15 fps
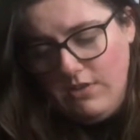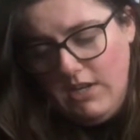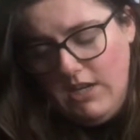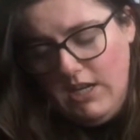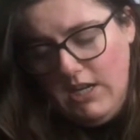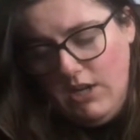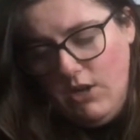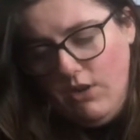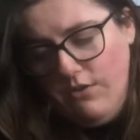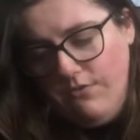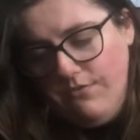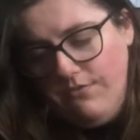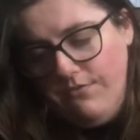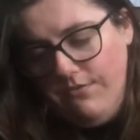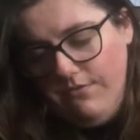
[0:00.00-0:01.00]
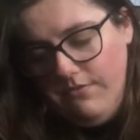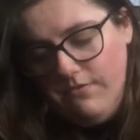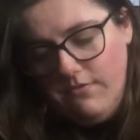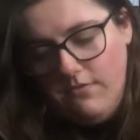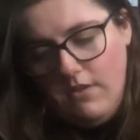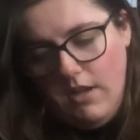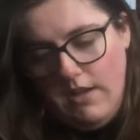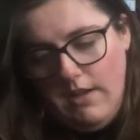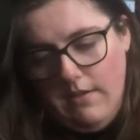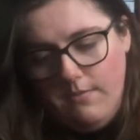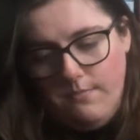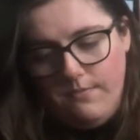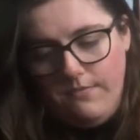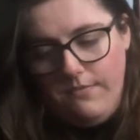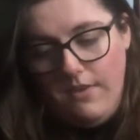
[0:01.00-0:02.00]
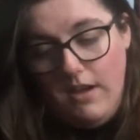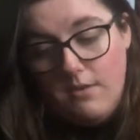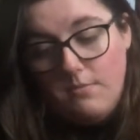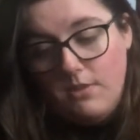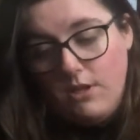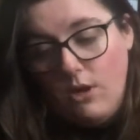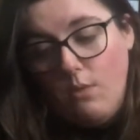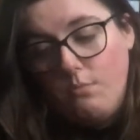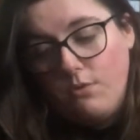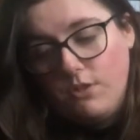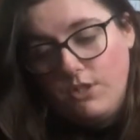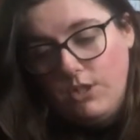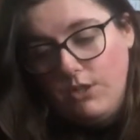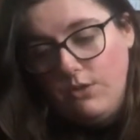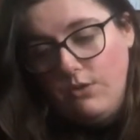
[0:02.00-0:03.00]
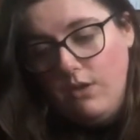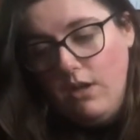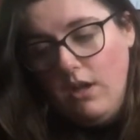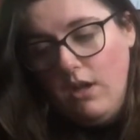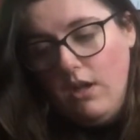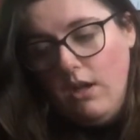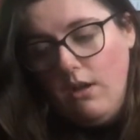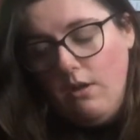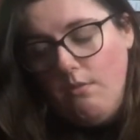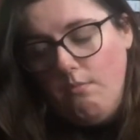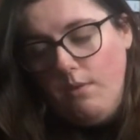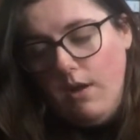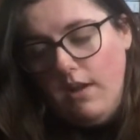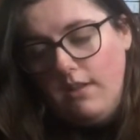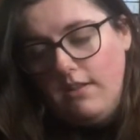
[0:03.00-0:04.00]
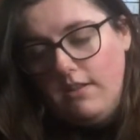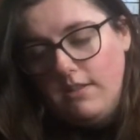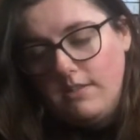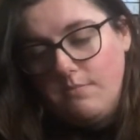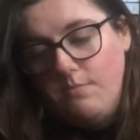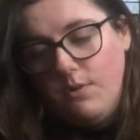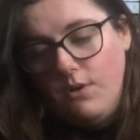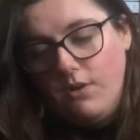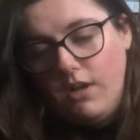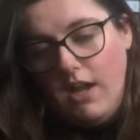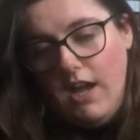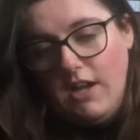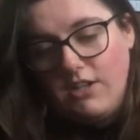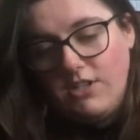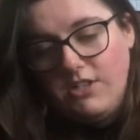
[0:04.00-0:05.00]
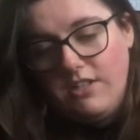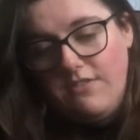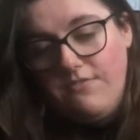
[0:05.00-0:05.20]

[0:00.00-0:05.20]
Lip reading: in here of Phantom of the Opera too. But this book actually